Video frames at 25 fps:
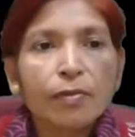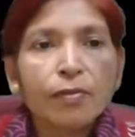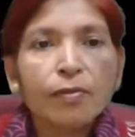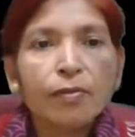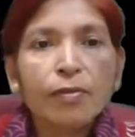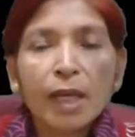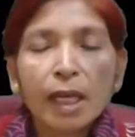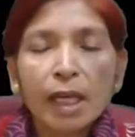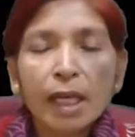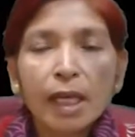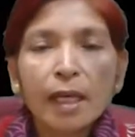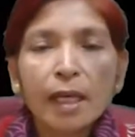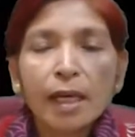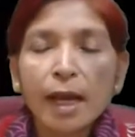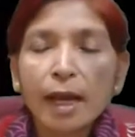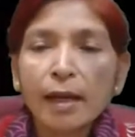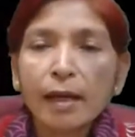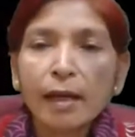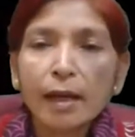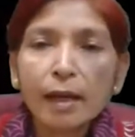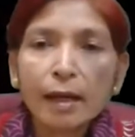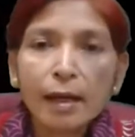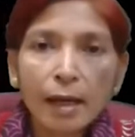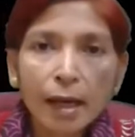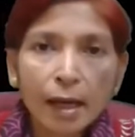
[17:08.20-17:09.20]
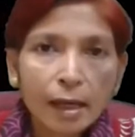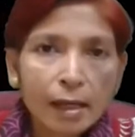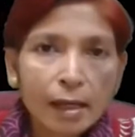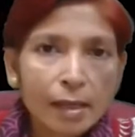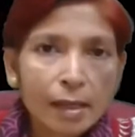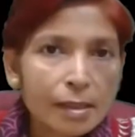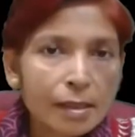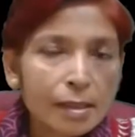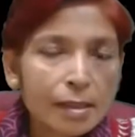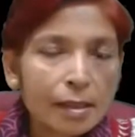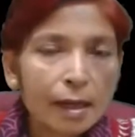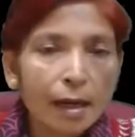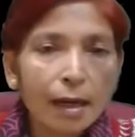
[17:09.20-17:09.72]
We can
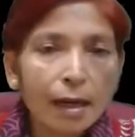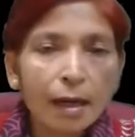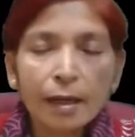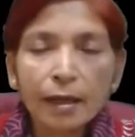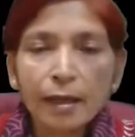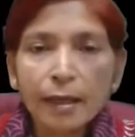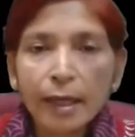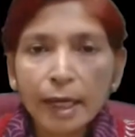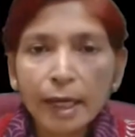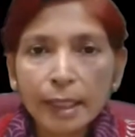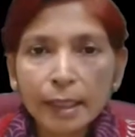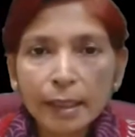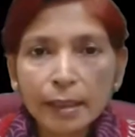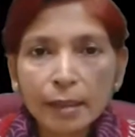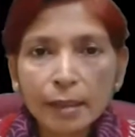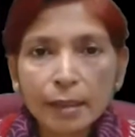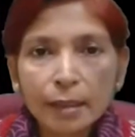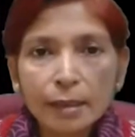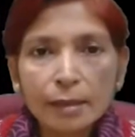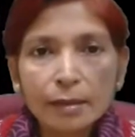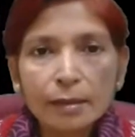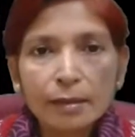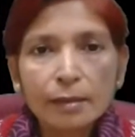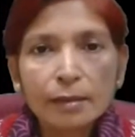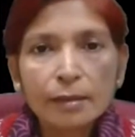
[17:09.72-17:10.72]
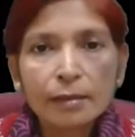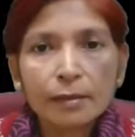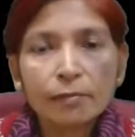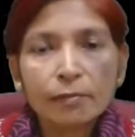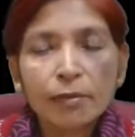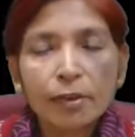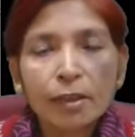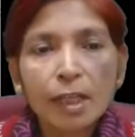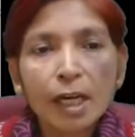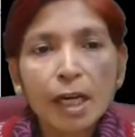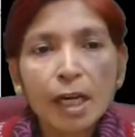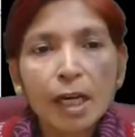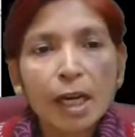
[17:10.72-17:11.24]
analyze our data
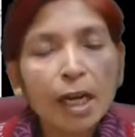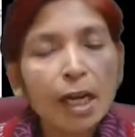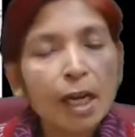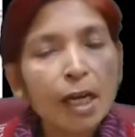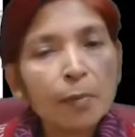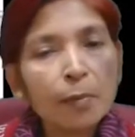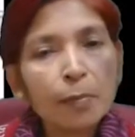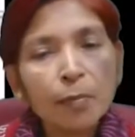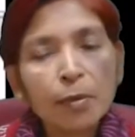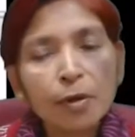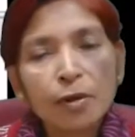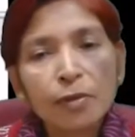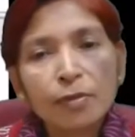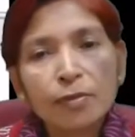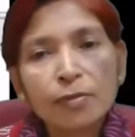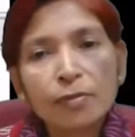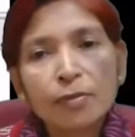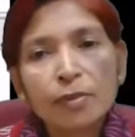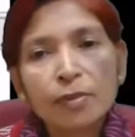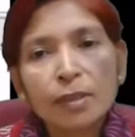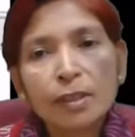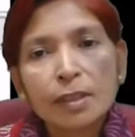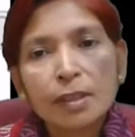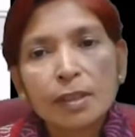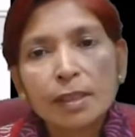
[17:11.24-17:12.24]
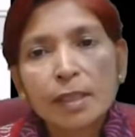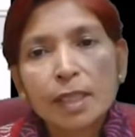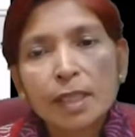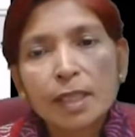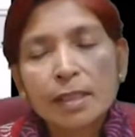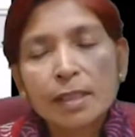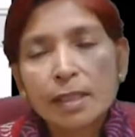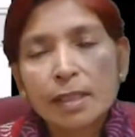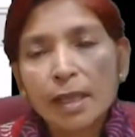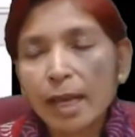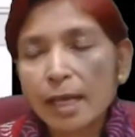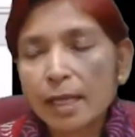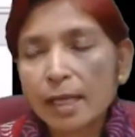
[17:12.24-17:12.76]
with the help of
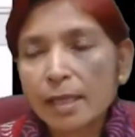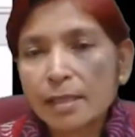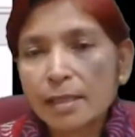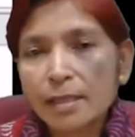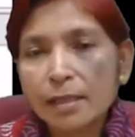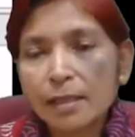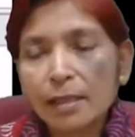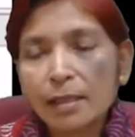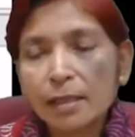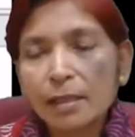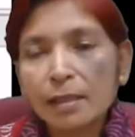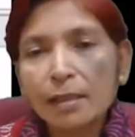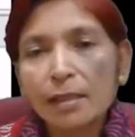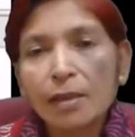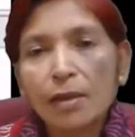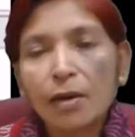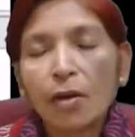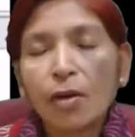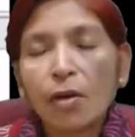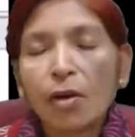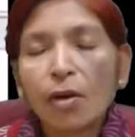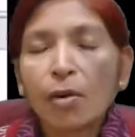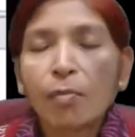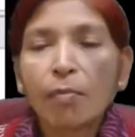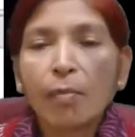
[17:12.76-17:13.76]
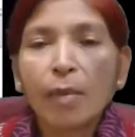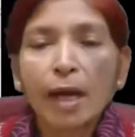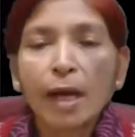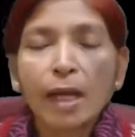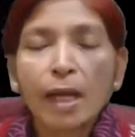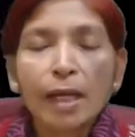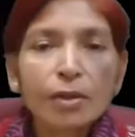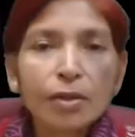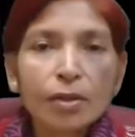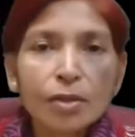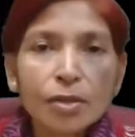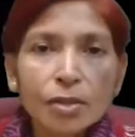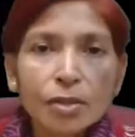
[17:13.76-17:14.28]
this Excel or
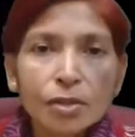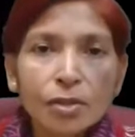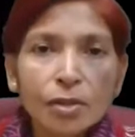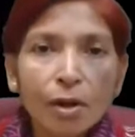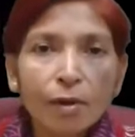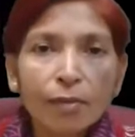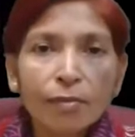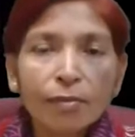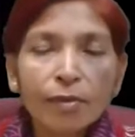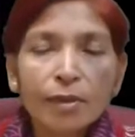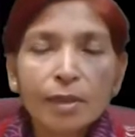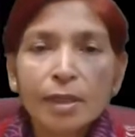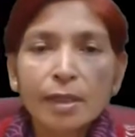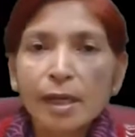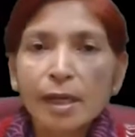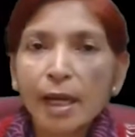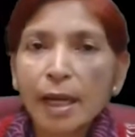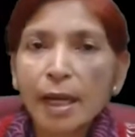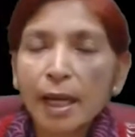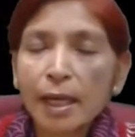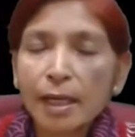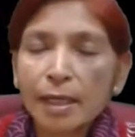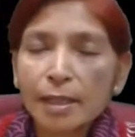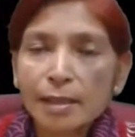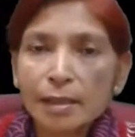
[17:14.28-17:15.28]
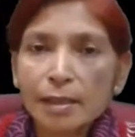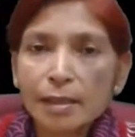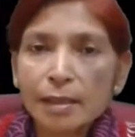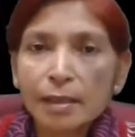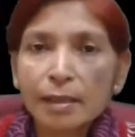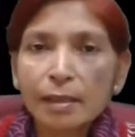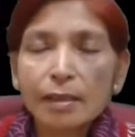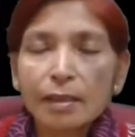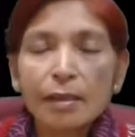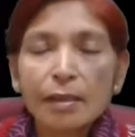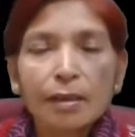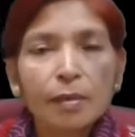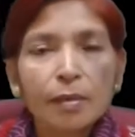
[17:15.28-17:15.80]
Microsoft
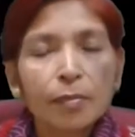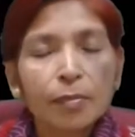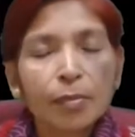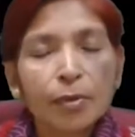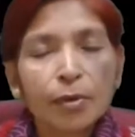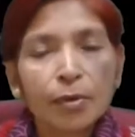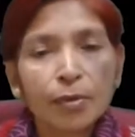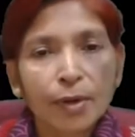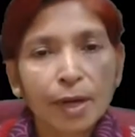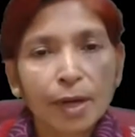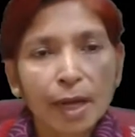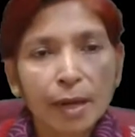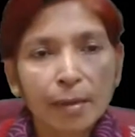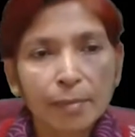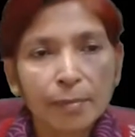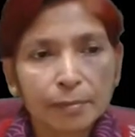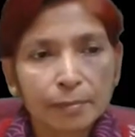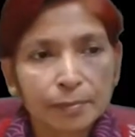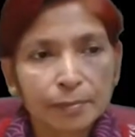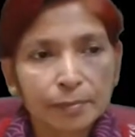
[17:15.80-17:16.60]
Excel program.